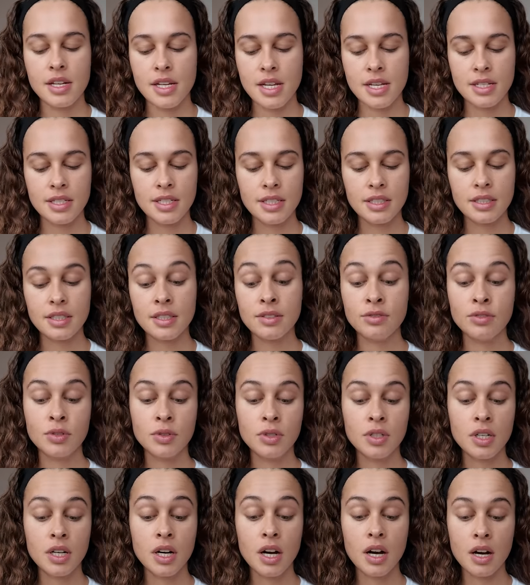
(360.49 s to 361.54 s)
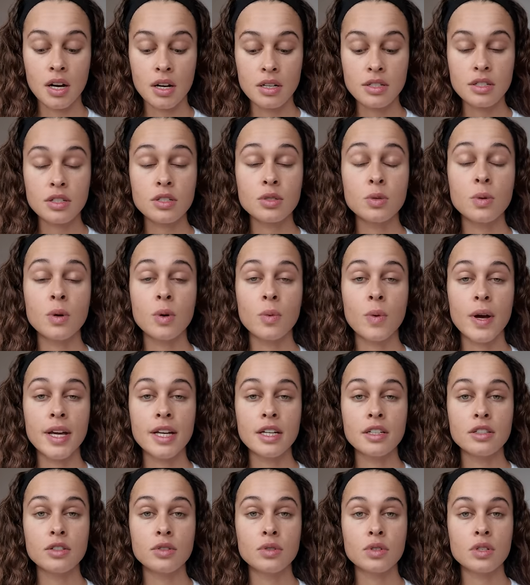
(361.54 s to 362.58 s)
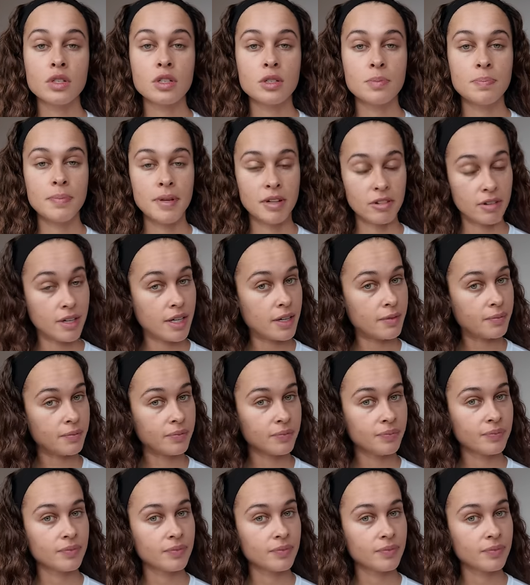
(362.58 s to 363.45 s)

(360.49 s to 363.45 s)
and they're 64 cards to awaken your spirit.